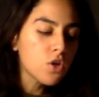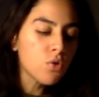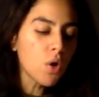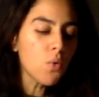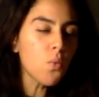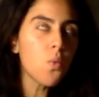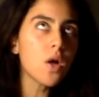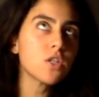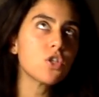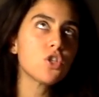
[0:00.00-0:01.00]
you don't
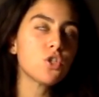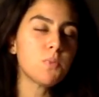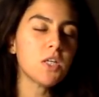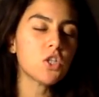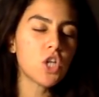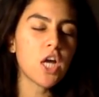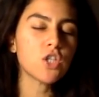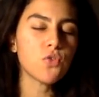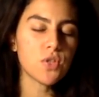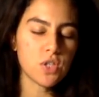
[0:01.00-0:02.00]
want it to just be a
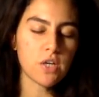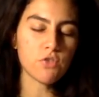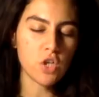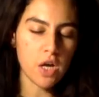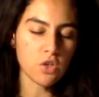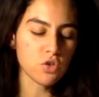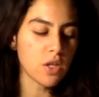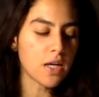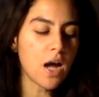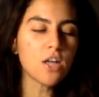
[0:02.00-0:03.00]
change for the sake of change. You're
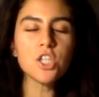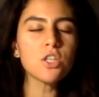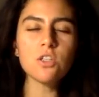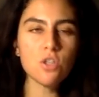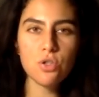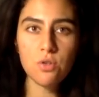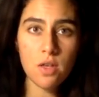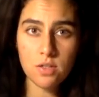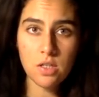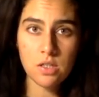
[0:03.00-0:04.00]
like, just because it's the
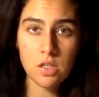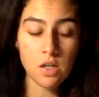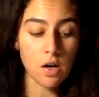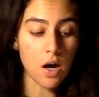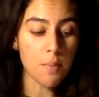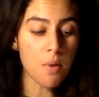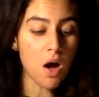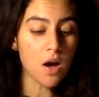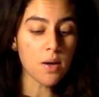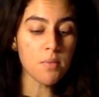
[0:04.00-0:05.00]
2018 year, I'm
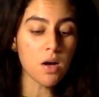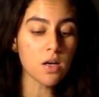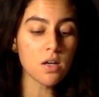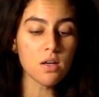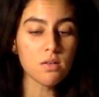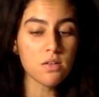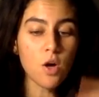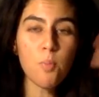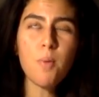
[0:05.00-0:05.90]
not, I'm not gonna go.